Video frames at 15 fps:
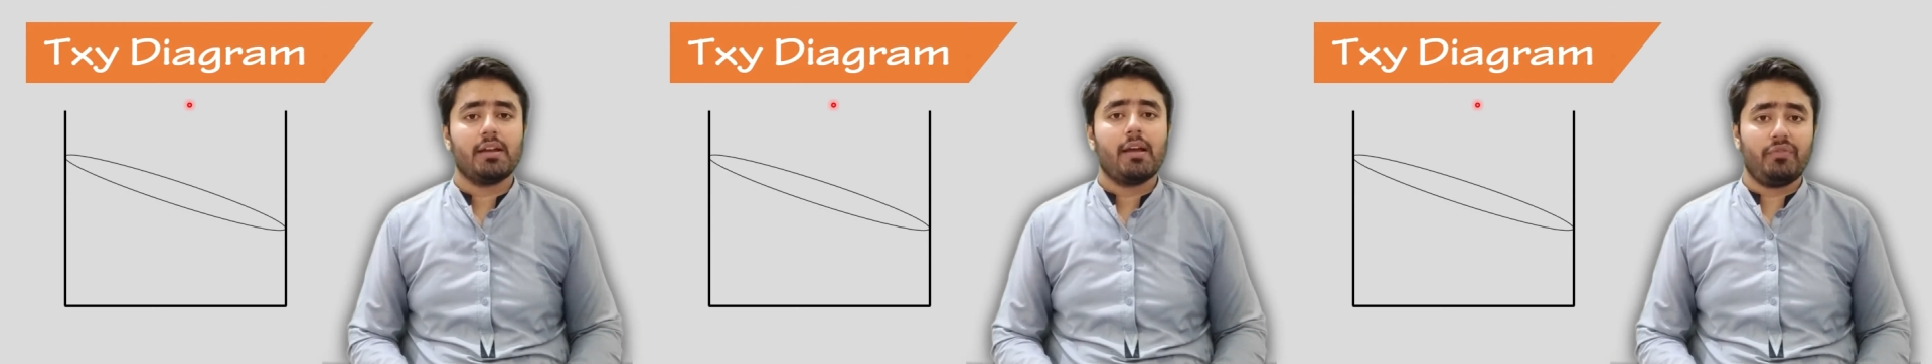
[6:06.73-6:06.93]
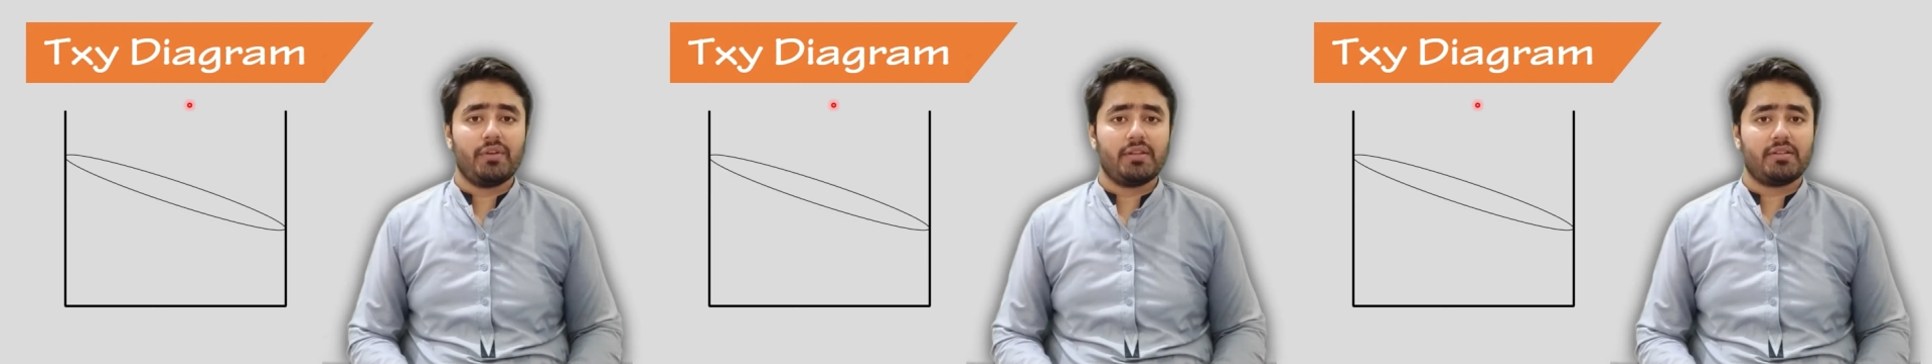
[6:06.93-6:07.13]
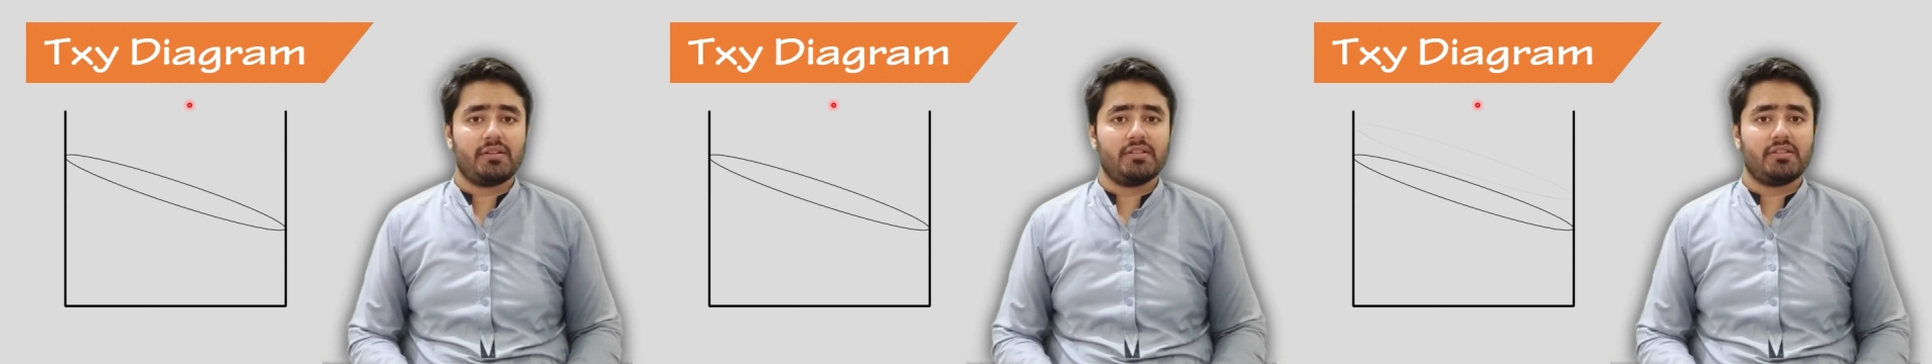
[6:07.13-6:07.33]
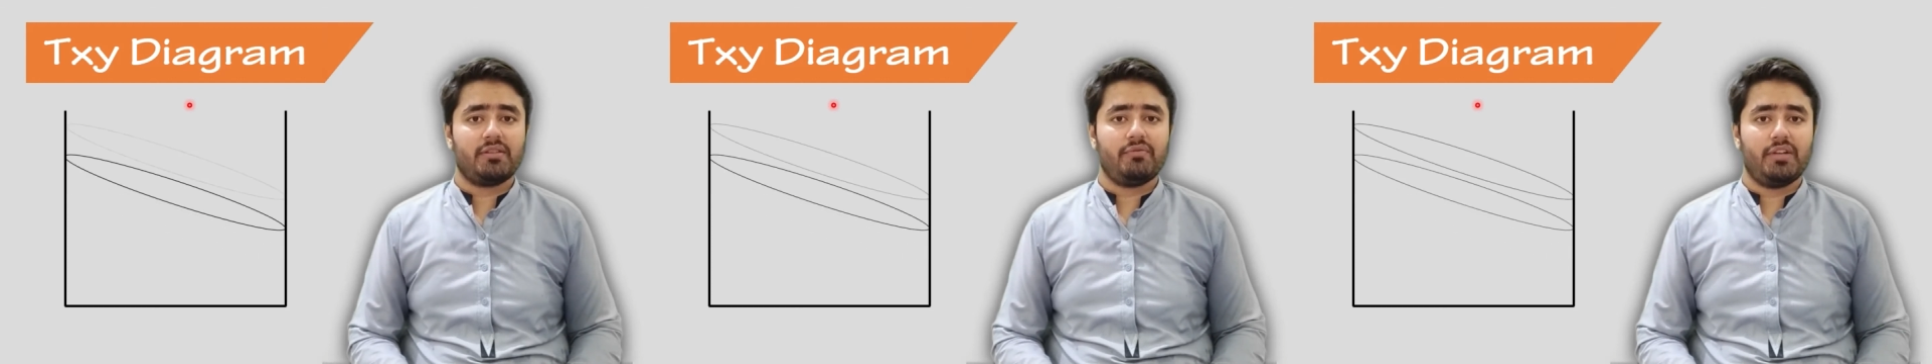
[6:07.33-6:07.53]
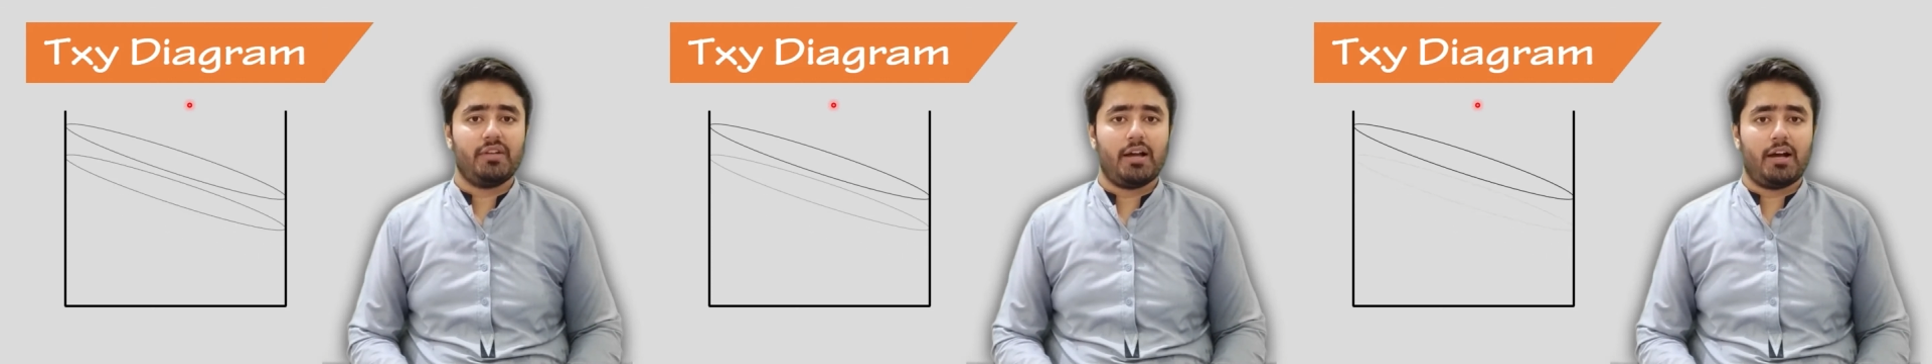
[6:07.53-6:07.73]
two-phase
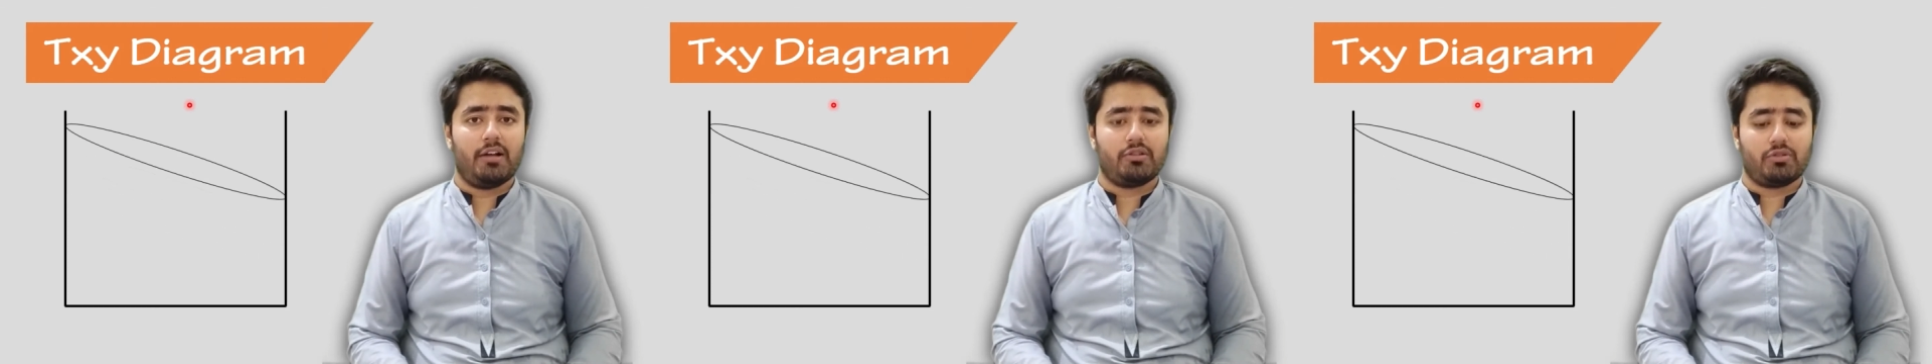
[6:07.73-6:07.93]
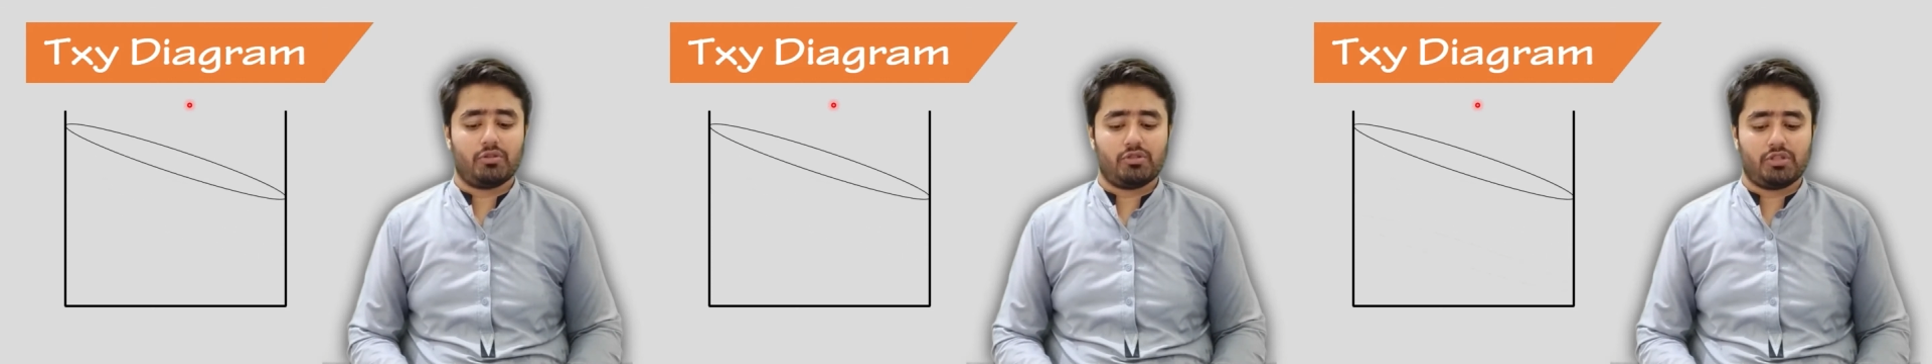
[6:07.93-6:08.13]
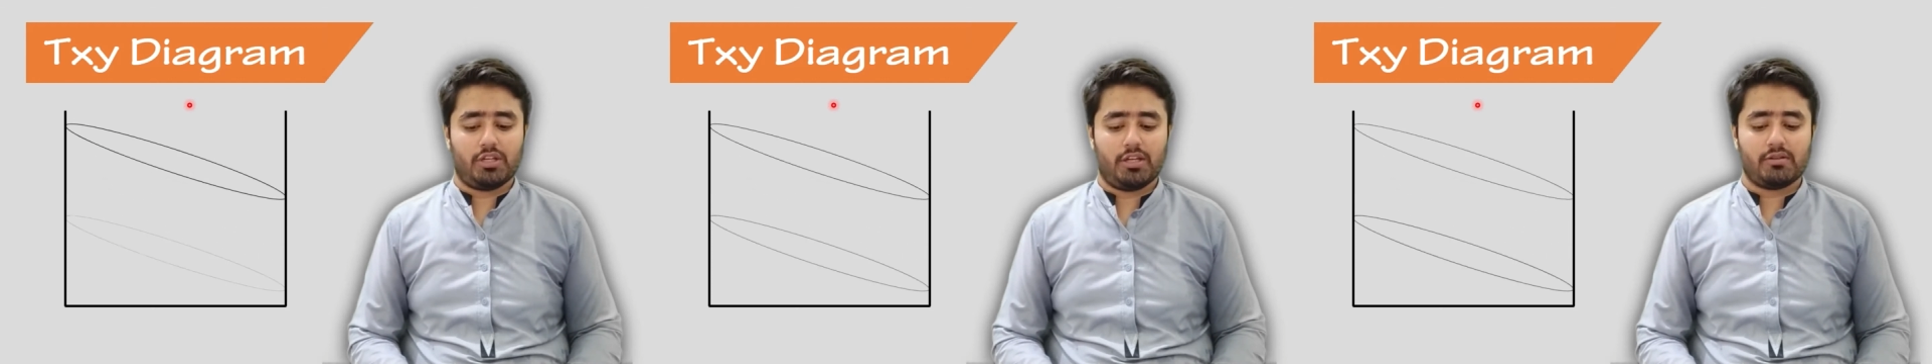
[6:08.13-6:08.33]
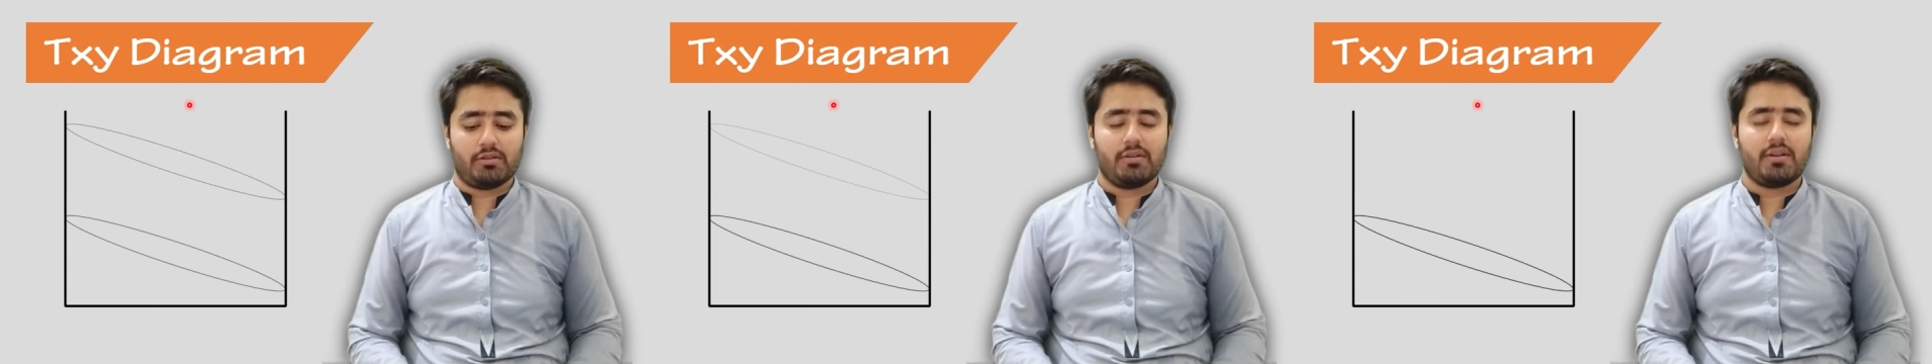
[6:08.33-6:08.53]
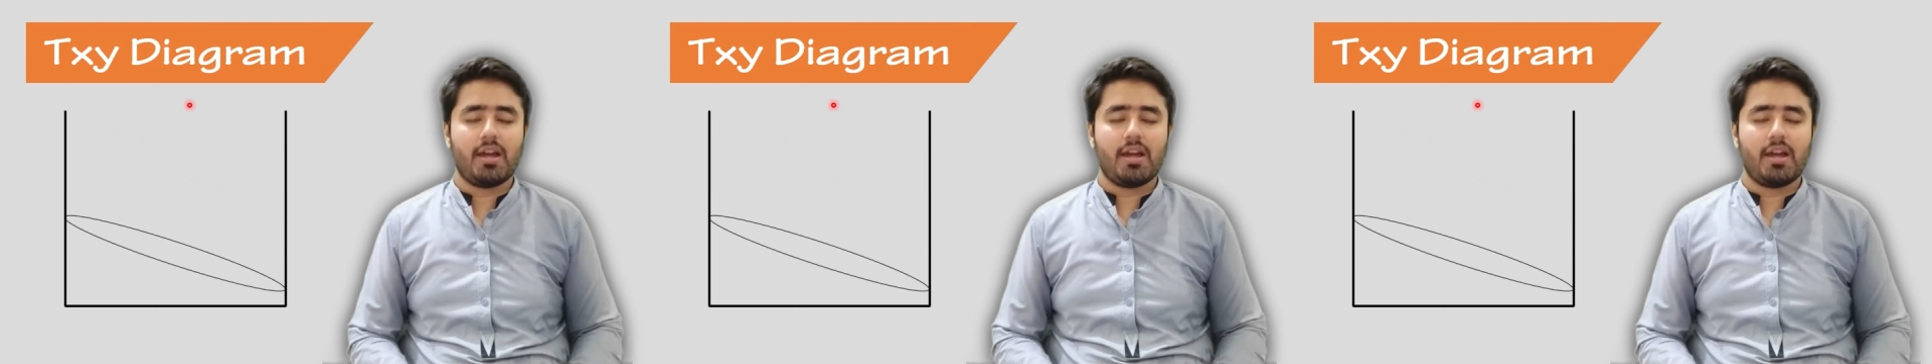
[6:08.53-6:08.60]
region will also change.